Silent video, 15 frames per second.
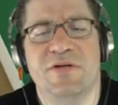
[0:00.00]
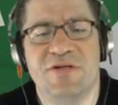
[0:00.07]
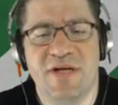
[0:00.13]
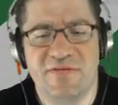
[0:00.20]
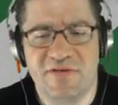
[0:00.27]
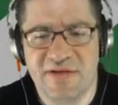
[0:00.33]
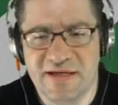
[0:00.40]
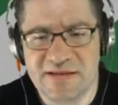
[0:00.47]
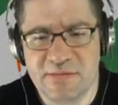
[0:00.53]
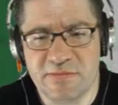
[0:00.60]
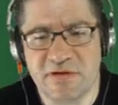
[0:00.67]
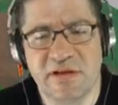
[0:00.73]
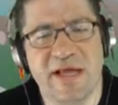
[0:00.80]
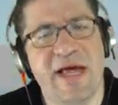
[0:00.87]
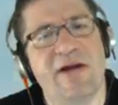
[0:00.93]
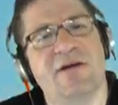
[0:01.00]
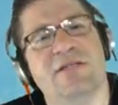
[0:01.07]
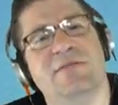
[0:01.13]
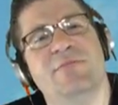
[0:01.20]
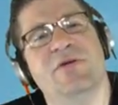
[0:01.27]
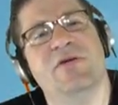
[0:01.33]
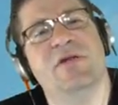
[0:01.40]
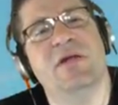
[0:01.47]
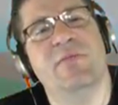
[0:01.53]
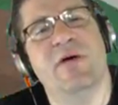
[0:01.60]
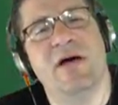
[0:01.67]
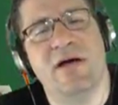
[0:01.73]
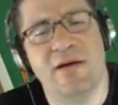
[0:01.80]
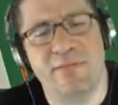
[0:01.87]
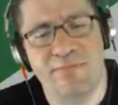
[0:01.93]
to have to take some ladders, build them
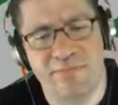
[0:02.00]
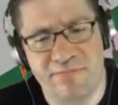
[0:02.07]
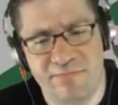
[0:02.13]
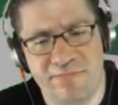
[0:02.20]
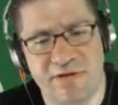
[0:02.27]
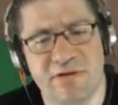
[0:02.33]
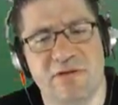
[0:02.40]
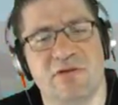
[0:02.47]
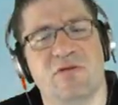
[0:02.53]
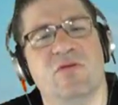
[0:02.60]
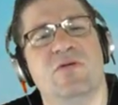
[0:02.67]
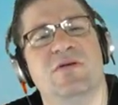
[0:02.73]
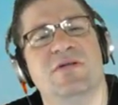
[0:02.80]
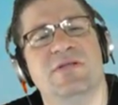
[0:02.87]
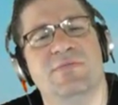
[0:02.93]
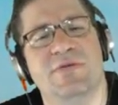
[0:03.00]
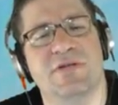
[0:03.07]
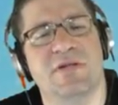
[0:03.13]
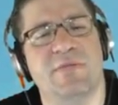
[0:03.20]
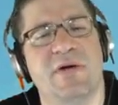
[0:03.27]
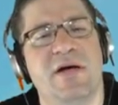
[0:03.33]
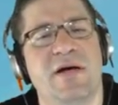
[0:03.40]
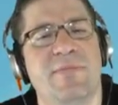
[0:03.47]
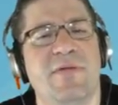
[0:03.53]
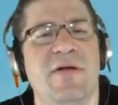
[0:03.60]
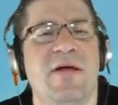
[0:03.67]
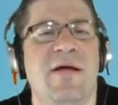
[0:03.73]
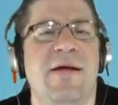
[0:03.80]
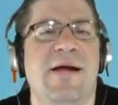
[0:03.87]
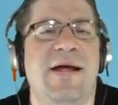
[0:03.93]
up, build the doors, build them up.
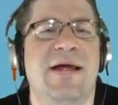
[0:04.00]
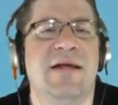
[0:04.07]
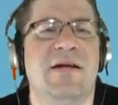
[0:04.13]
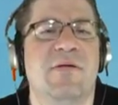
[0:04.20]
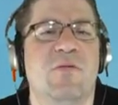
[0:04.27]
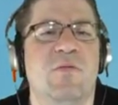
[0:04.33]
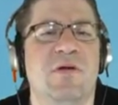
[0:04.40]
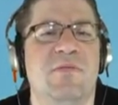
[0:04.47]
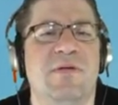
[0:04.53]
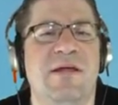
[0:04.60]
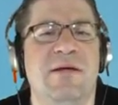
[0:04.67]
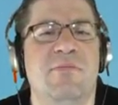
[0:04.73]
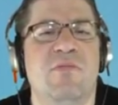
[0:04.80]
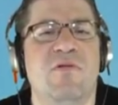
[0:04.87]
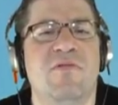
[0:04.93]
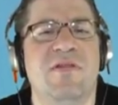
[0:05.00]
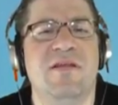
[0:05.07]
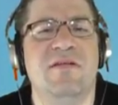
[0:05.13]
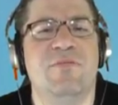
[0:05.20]
And I want to keep moving these